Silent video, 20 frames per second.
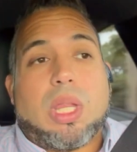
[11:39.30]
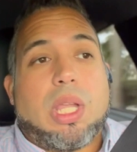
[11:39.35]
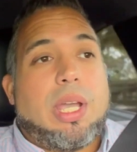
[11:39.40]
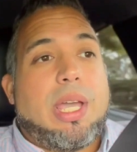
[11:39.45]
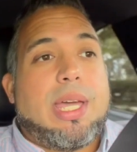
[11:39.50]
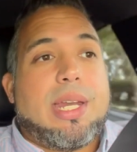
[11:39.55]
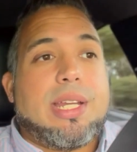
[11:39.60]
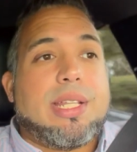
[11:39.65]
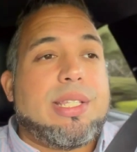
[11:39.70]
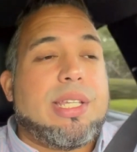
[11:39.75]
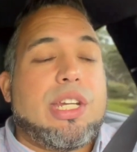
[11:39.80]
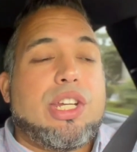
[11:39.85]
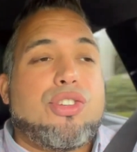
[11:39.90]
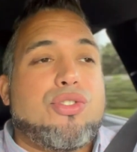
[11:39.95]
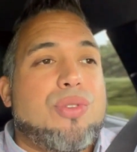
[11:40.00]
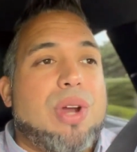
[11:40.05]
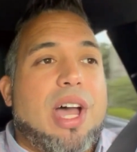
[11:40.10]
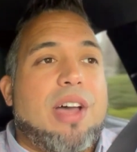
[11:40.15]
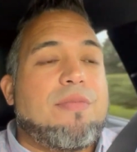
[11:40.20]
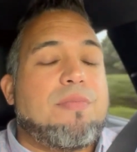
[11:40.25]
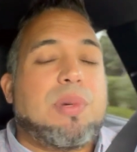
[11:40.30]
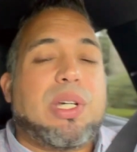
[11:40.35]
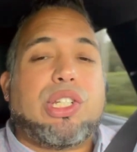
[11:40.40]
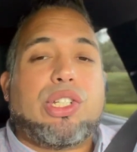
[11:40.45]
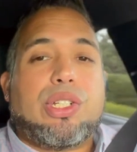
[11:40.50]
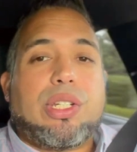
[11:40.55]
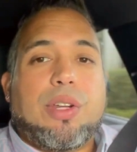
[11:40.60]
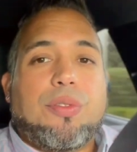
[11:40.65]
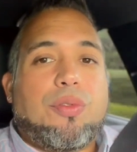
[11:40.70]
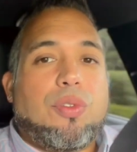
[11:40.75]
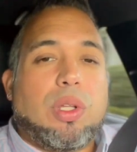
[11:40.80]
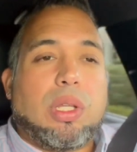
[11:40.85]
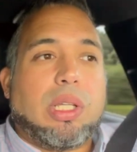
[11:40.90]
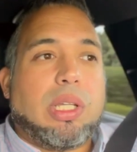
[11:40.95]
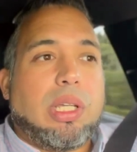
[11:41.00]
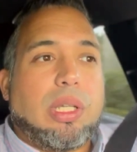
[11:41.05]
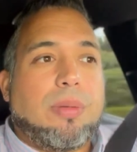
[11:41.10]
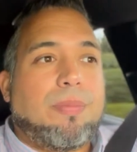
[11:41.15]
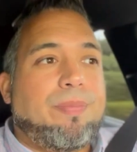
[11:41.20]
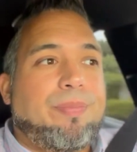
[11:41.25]
and it didn't drive much
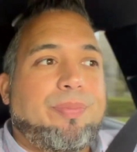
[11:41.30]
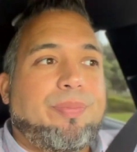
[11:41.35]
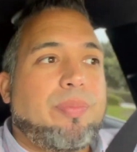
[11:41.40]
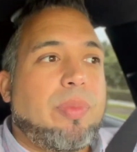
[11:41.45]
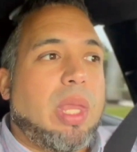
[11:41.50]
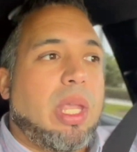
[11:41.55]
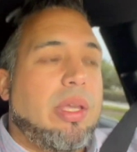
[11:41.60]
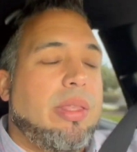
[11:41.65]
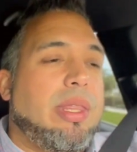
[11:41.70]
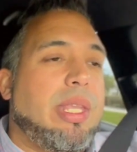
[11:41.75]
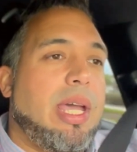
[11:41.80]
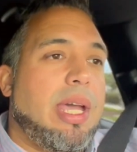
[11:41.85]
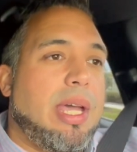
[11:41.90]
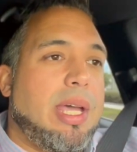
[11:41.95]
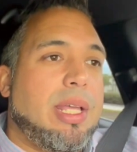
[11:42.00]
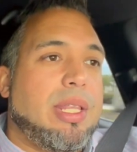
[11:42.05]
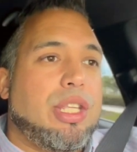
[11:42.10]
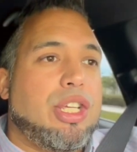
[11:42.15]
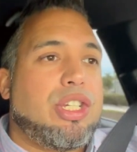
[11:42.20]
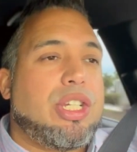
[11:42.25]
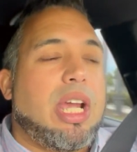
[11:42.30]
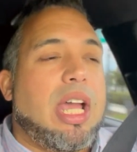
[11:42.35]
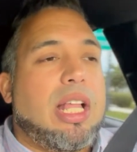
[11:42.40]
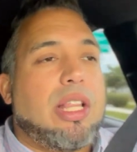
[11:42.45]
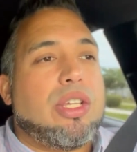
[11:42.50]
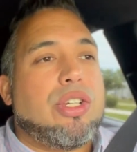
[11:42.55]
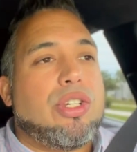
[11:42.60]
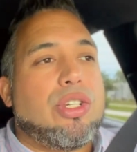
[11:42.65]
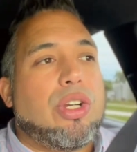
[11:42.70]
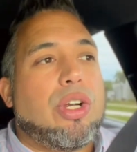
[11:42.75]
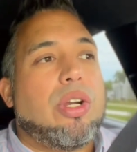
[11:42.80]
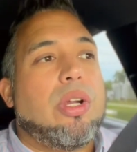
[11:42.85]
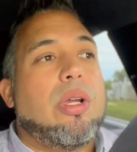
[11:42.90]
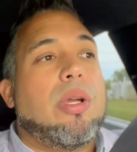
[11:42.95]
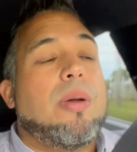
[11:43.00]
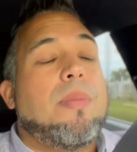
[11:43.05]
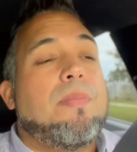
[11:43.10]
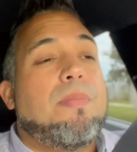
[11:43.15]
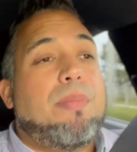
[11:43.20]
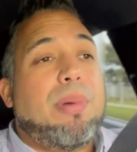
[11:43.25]
differently than the Challenger.
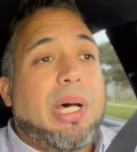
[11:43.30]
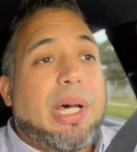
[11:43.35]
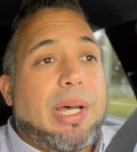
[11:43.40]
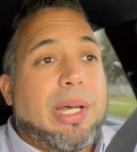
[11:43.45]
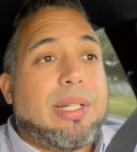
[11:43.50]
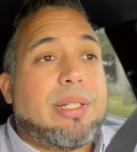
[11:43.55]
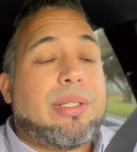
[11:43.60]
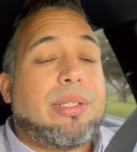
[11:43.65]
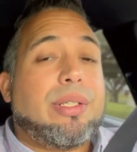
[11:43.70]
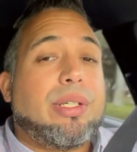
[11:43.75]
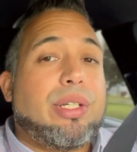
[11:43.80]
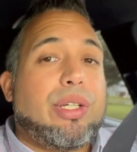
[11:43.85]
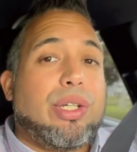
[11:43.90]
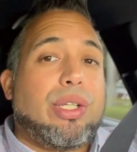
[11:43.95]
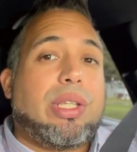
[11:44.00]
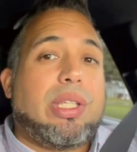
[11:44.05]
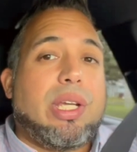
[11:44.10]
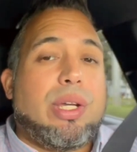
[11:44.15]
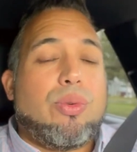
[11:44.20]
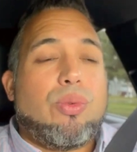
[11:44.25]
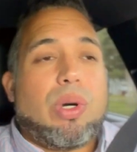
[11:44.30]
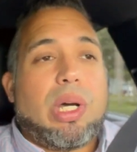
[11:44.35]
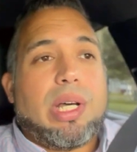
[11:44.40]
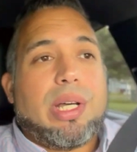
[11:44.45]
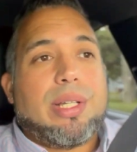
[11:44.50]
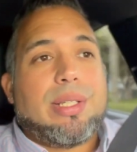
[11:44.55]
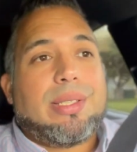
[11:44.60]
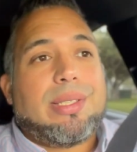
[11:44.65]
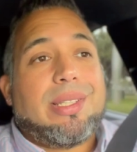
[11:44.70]
But the good thing was